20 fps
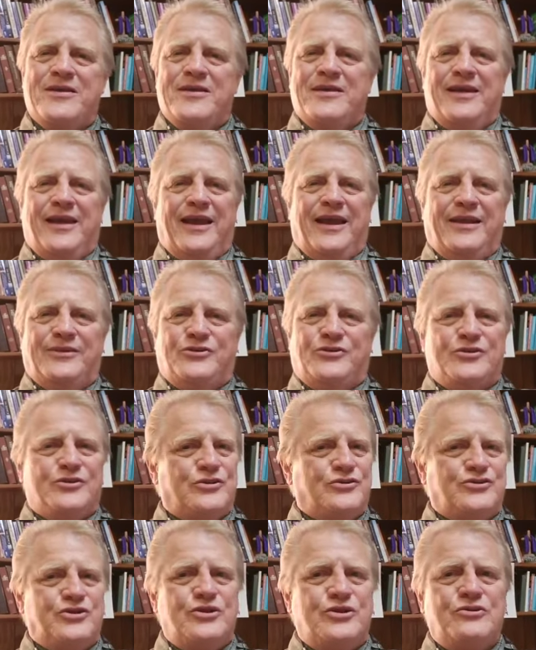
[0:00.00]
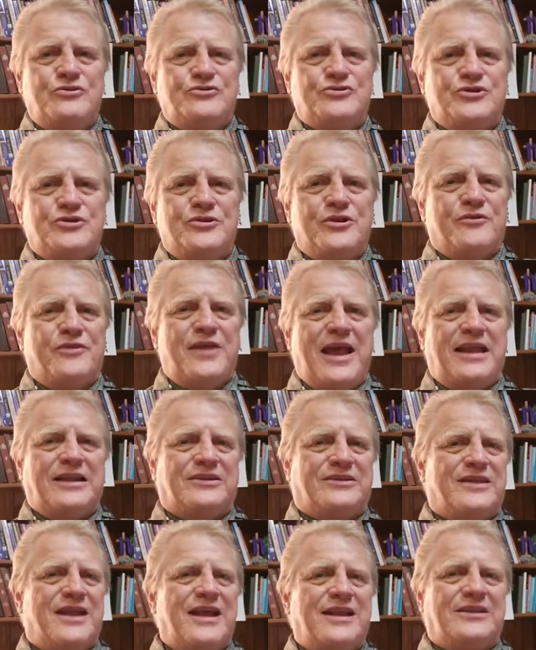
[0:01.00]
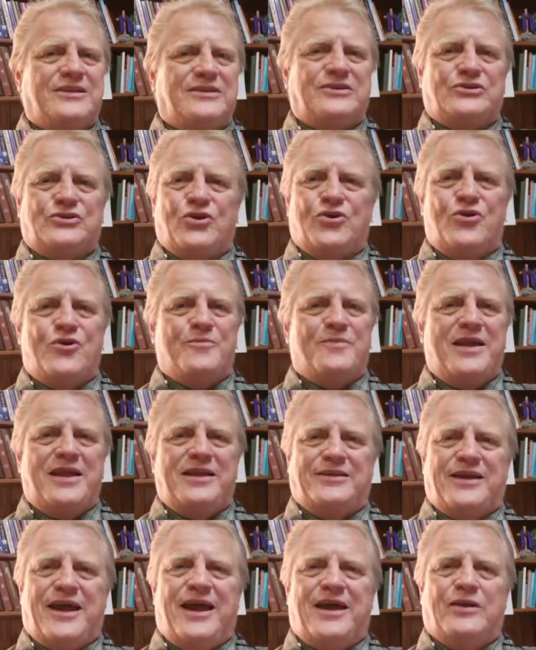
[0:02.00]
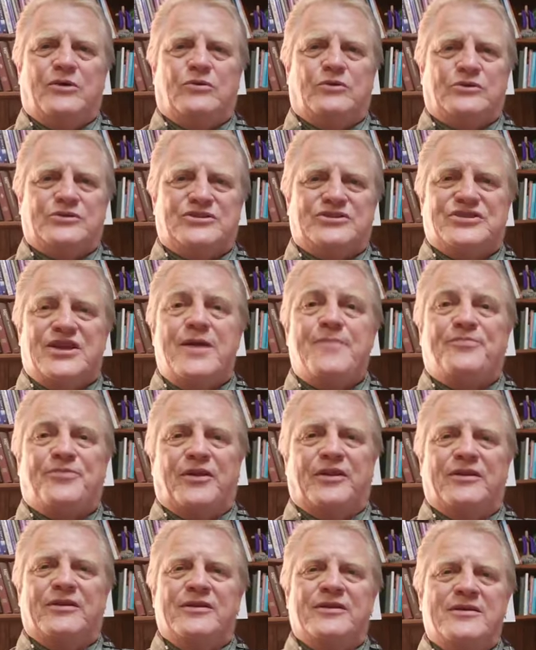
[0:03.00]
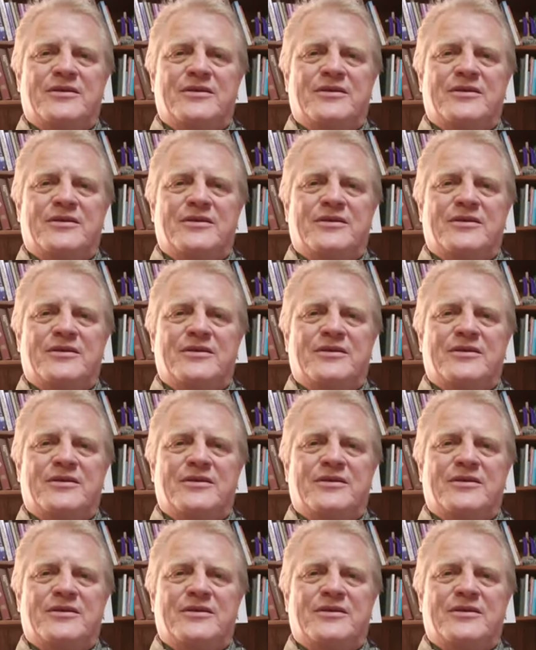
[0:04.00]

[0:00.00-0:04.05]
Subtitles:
And to the Jews, you know, that term, that title was something.